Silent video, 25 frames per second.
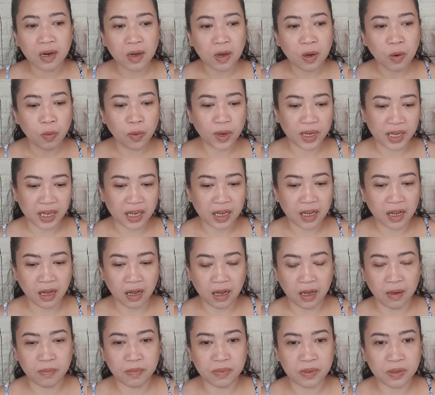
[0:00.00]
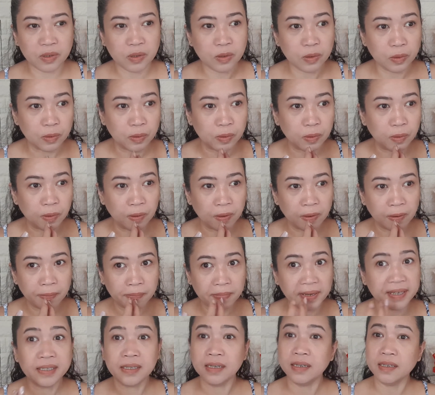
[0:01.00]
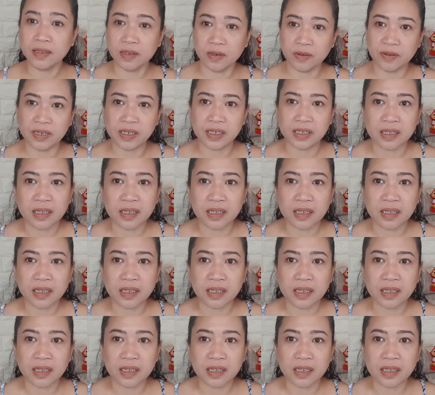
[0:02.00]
when it comes to my sunscreen.